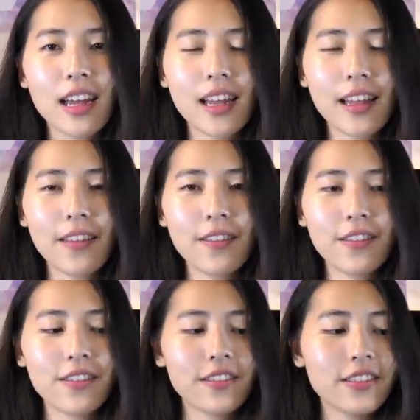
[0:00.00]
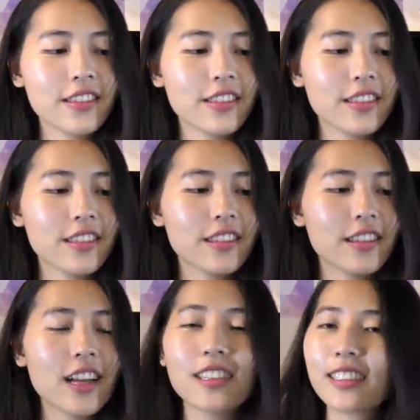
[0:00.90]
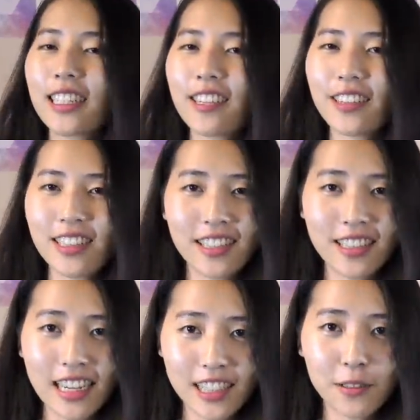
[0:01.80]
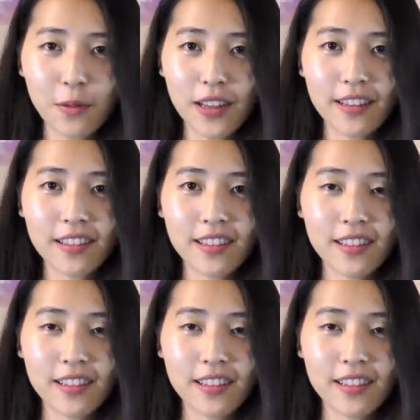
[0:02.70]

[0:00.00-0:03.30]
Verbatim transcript: and I'll see you in the next one.